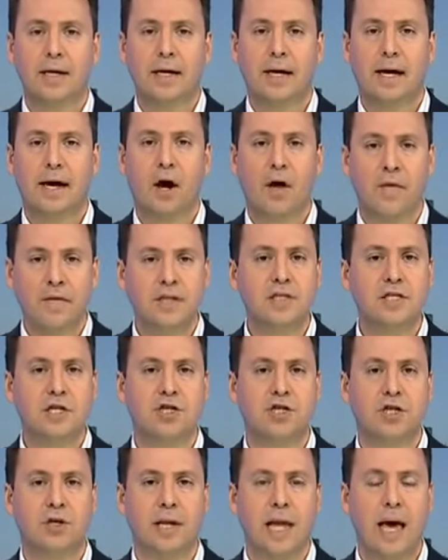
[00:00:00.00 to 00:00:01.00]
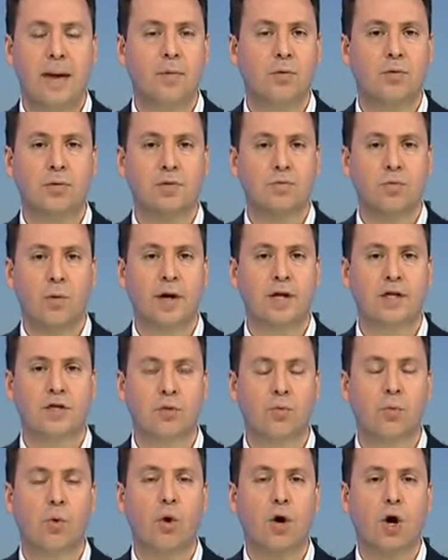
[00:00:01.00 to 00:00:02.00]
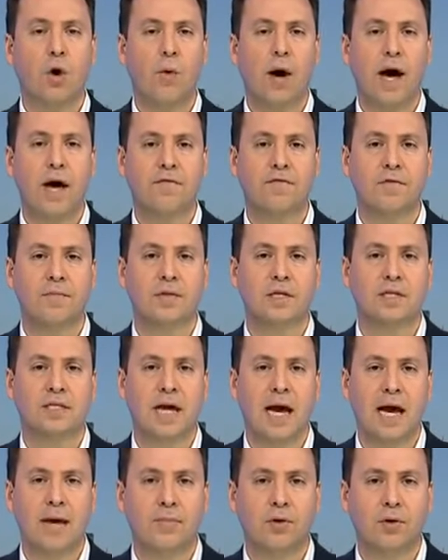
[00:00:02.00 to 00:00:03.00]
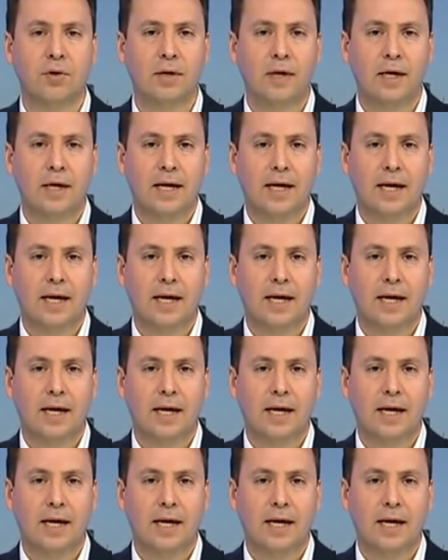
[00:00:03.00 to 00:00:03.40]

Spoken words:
On this issue, Labor was wanting to walk away from the table